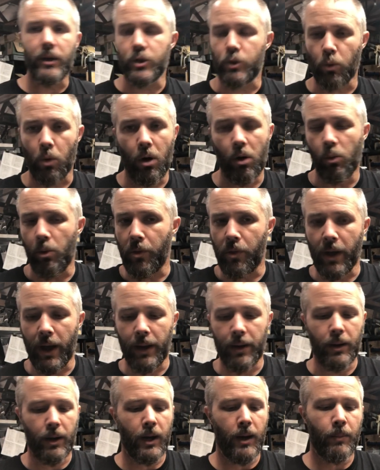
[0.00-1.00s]
is wrong with
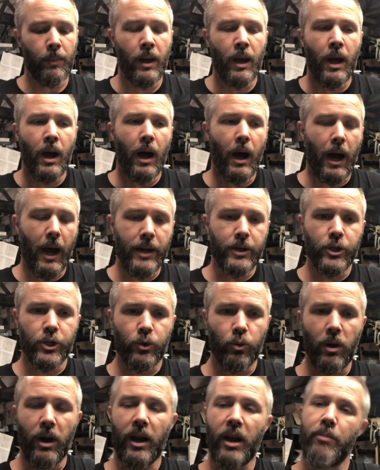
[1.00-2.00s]
that. I just
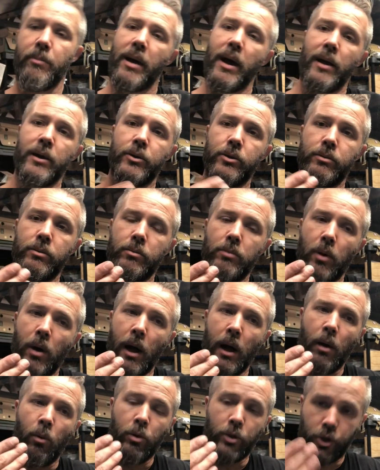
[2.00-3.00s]
recommend
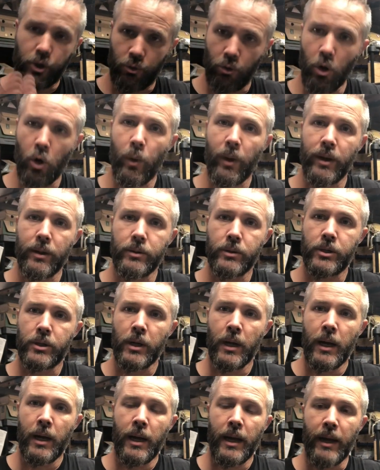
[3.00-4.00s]
with screw-ins
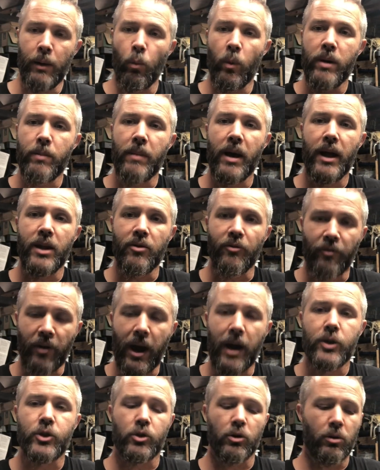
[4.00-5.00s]
and we
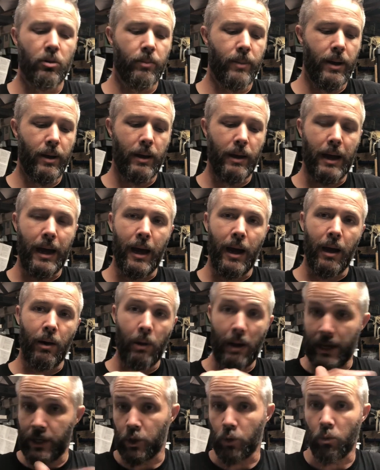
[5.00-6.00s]
manufacture them
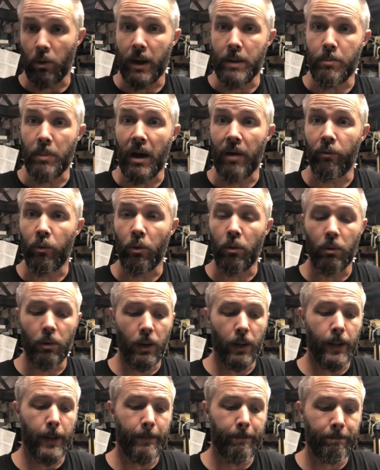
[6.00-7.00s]
as a right bevel.
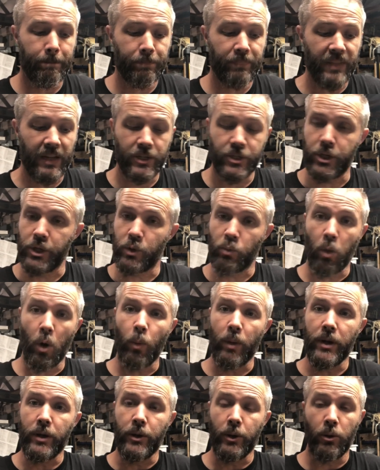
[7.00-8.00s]
It's just what
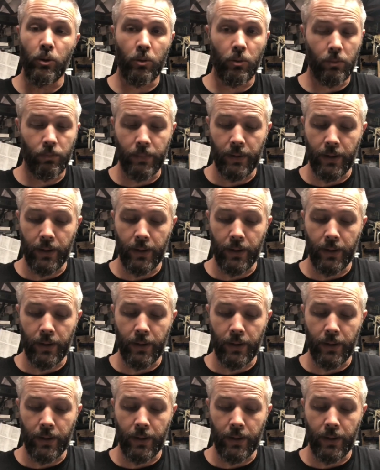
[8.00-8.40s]
we do